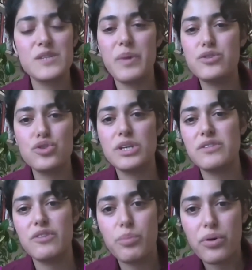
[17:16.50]
paid too much
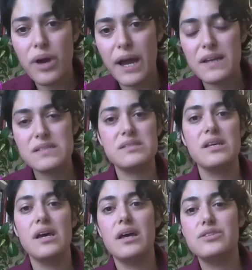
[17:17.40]
of a price
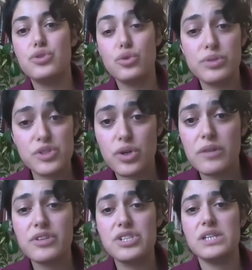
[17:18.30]
to
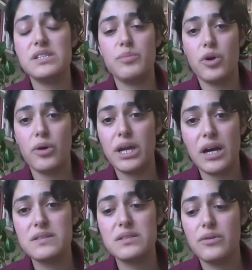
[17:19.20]
preserve the JCPOA
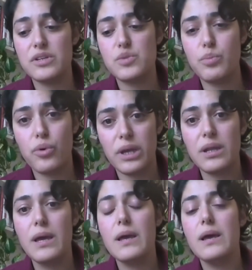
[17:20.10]
until this point.
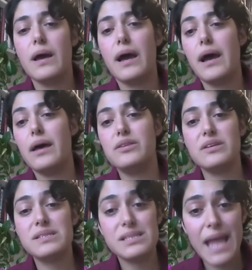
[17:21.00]

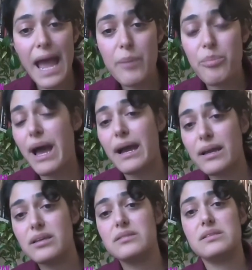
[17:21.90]
The
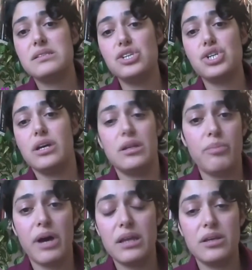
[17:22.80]
snapback decision
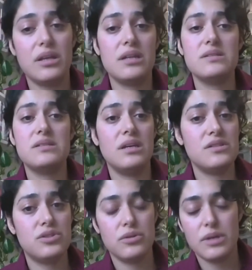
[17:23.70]
by the United
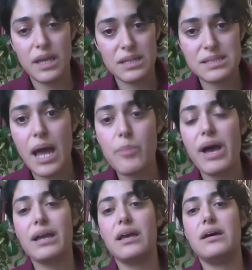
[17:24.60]
States to, again, snap
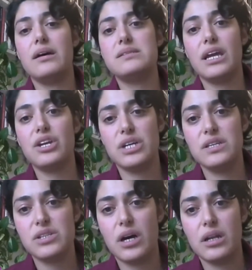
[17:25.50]
back
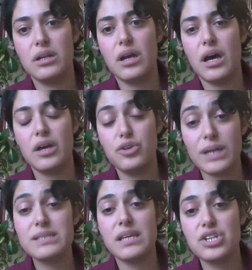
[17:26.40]
sanctions on
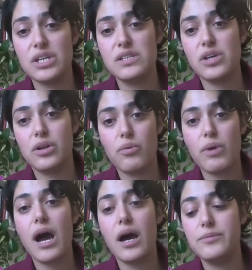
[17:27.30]
UN sanctions on
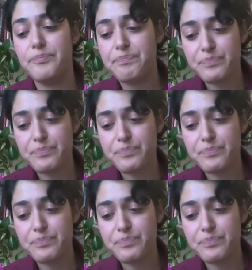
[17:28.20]
Iran